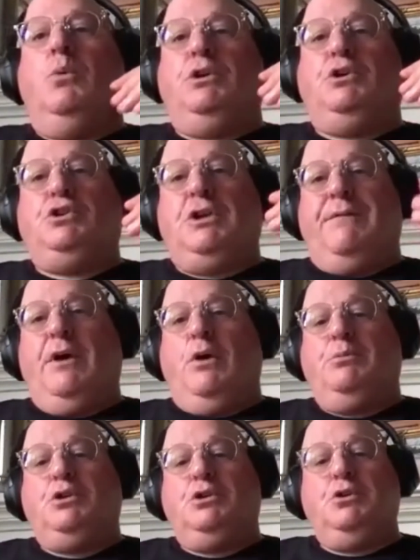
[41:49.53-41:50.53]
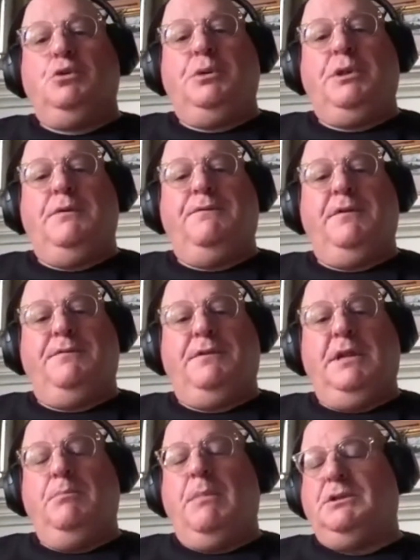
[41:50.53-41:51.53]
which Jeff helps you do within
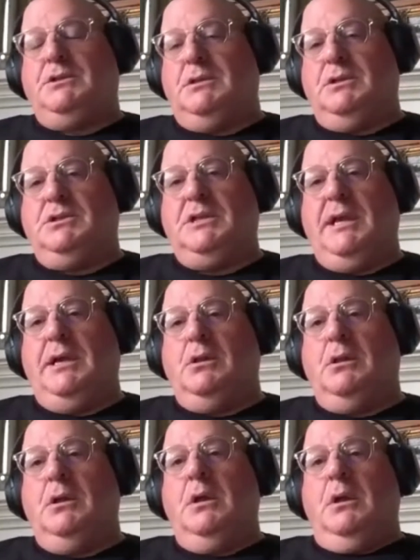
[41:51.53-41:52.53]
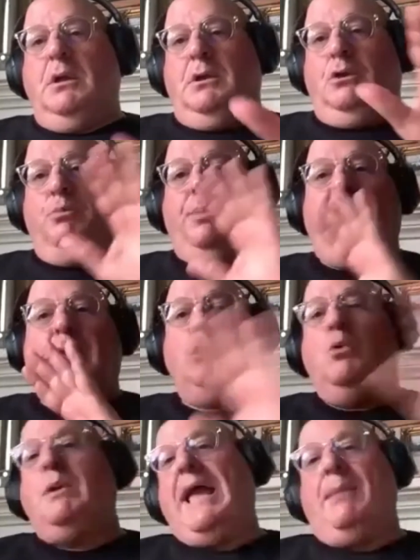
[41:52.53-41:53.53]
15 months of the sale, you pay
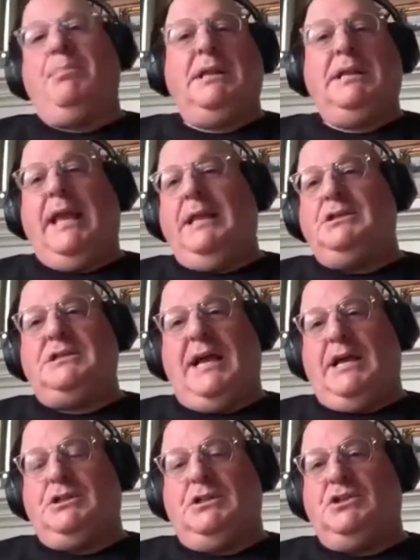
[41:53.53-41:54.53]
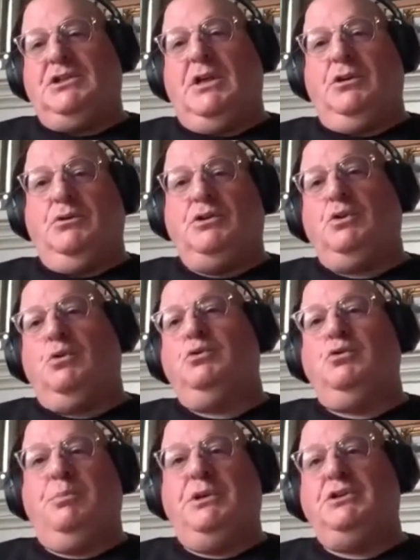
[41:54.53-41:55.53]
no capital gains tax on the sale. You
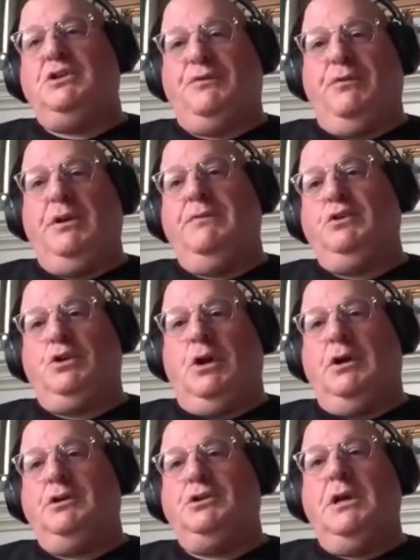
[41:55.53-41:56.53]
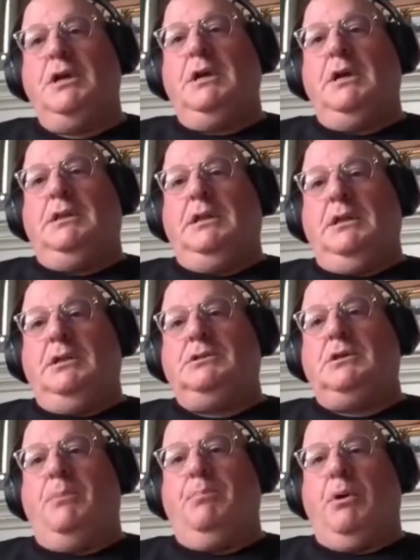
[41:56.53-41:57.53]
sold your business free of charge. The
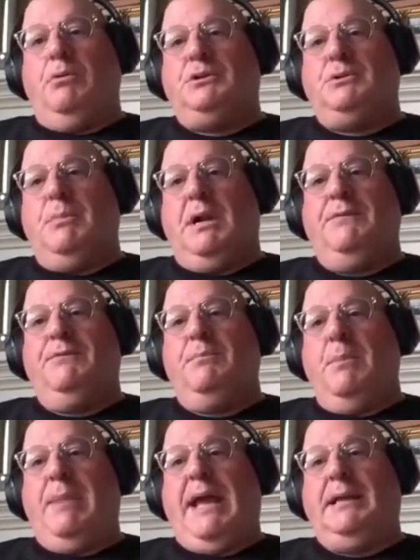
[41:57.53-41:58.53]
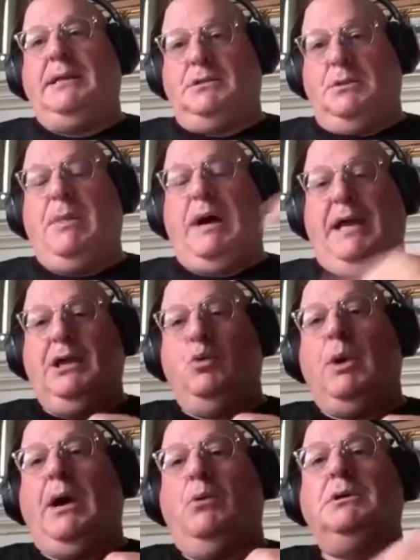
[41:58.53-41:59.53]
ESOP borrows money from a bank to buy
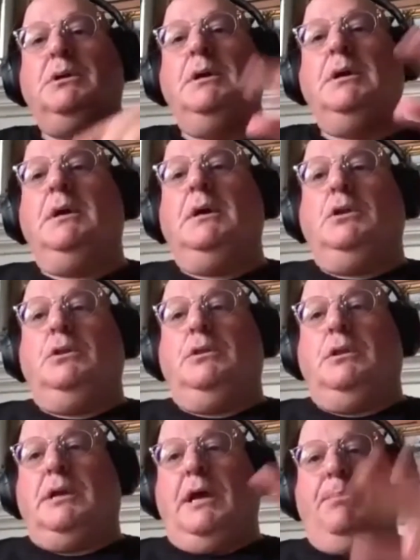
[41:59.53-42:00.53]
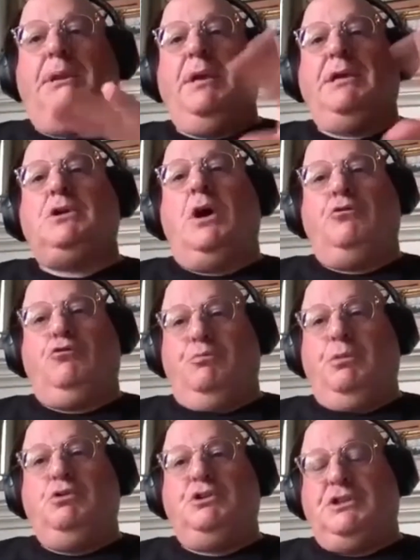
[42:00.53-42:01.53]
you out. The company makes
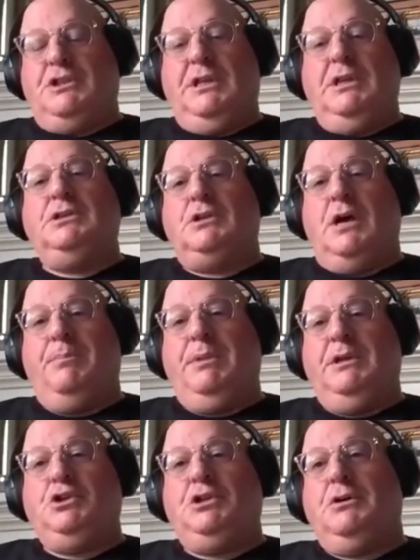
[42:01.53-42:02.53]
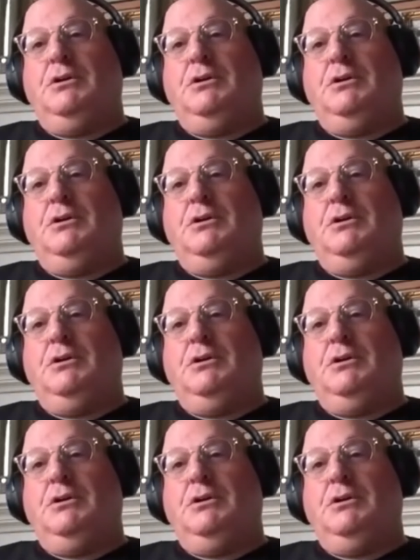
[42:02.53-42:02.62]
contributions to the ESOP each